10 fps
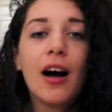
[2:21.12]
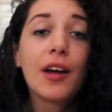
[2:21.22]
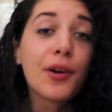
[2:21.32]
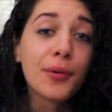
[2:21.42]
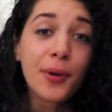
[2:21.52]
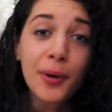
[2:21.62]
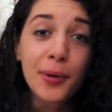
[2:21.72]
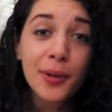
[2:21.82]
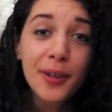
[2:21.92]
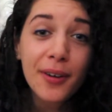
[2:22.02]
I don't
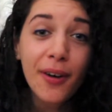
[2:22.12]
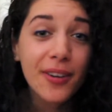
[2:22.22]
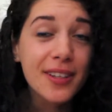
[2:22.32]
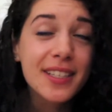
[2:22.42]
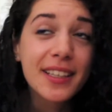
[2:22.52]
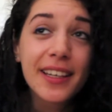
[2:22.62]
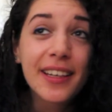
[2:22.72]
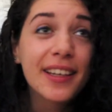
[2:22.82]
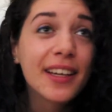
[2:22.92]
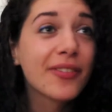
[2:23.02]
know,
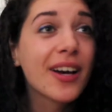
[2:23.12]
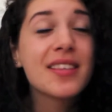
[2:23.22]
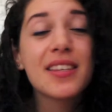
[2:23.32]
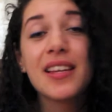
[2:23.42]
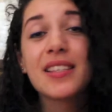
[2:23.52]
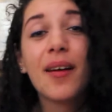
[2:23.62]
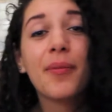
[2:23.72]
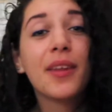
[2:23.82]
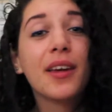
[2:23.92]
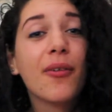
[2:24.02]
honestly. If I see
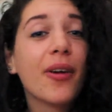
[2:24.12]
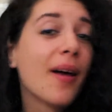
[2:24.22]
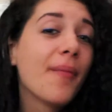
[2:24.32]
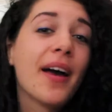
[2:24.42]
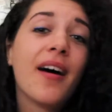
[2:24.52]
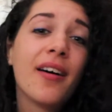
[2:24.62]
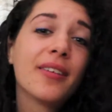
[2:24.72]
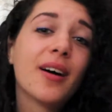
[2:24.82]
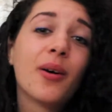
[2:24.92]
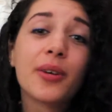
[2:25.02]
something when I'm
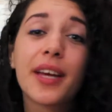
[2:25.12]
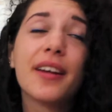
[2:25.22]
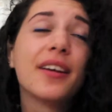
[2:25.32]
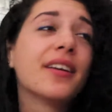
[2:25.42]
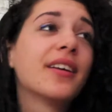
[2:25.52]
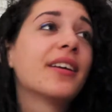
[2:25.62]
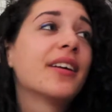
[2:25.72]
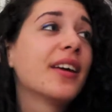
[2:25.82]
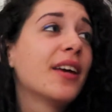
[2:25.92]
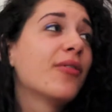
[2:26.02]
out, I'll get it.
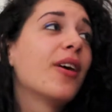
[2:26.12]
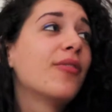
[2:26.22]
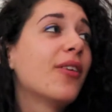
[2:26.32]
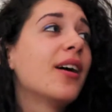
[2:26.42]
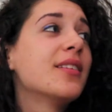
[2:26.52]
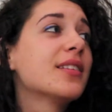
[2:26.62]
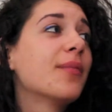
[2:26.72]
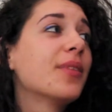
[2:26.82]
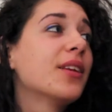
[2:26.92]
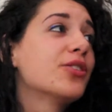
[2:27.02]
If I find
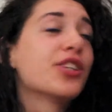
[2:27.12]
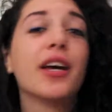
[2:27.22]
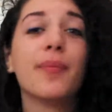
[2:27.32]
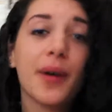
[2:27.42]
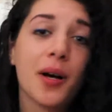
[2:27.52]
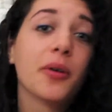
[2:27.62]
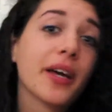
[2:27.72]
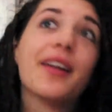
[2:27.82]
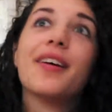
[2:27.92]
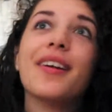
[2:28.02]
something cheap, I'll
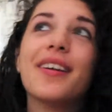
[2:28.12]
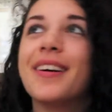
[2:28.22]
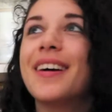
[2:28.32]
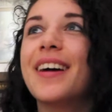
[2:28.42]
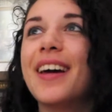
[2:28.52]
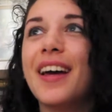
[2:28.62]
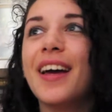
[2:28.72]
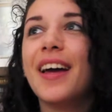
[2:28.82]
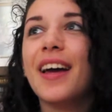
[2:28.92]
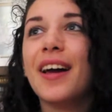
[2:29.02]
get it.
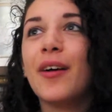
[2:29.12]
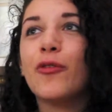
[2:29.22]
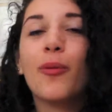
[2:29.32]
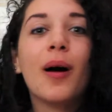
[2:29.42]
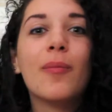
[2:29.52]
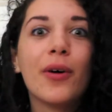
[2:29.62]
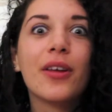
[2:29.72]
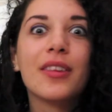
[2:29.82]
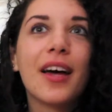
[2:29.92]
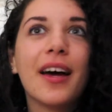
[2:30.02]
For my
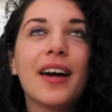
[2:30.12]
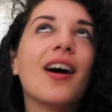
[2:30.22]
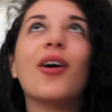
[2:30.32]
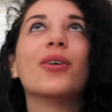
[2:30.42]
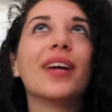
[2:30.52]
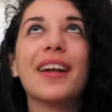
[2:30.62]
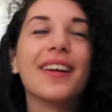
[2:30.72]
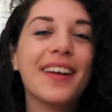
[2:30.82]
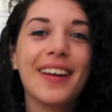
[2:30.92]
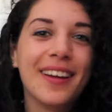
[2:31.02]
birthday, I'll get
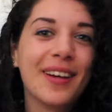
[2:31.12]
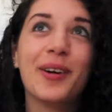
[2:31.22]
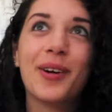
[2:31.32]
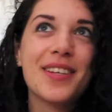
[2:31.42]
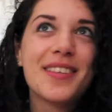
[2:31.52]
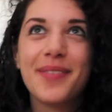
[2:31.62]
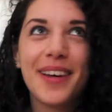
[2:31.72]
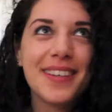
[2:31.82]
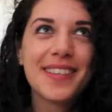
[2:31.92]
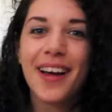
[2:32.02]
it.
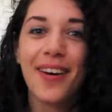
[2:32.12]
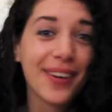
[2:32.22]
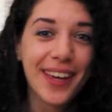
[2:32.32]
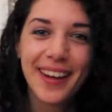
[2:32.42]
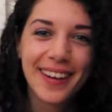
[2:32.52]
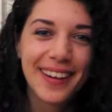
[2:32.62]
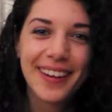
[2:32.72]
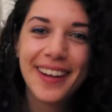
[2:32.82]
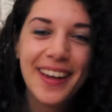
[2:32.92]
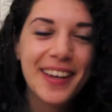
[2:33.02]
Christmas, I'll get
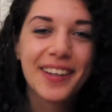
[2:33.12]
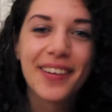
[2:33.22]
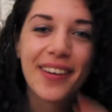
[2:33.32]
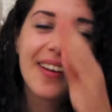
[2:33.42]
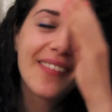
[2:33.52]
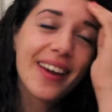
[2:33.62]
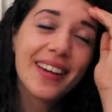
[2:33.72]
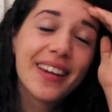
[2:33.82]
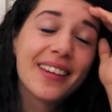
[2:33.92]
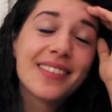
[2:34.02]
it. You know what I
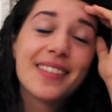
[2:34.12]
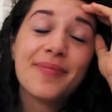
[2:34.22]
mean?